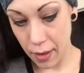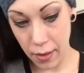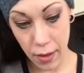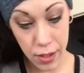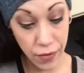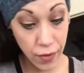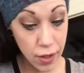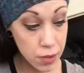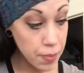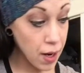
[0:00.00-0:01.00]
There's the
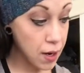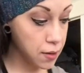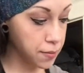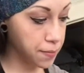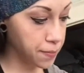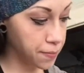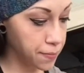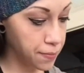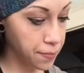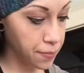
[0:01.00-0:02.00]
first part.
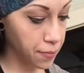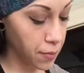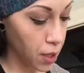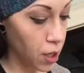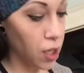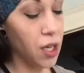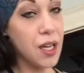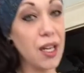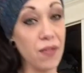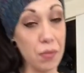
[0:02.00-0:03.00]
You
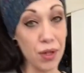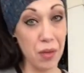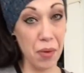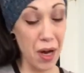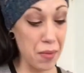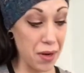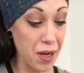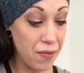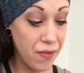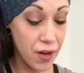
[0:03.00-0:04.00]
can even put the bobbin
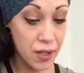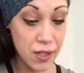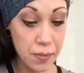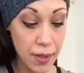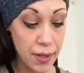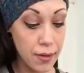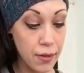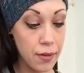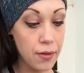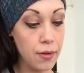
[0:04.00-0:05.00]
on first, but
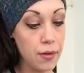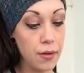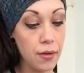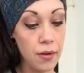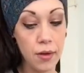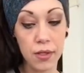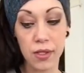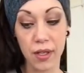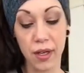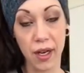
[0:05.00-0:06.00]

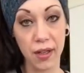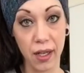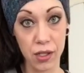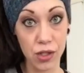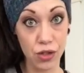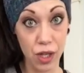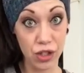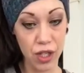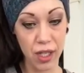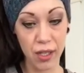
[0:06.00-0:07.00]
so you're not like
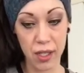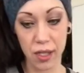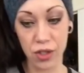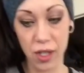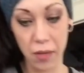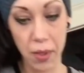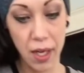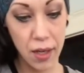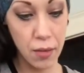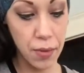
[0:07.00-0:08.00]
stretching your tensioning
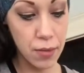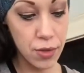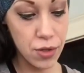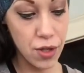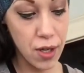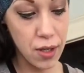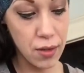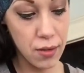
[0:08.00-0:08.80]
band out, but I'm just trying to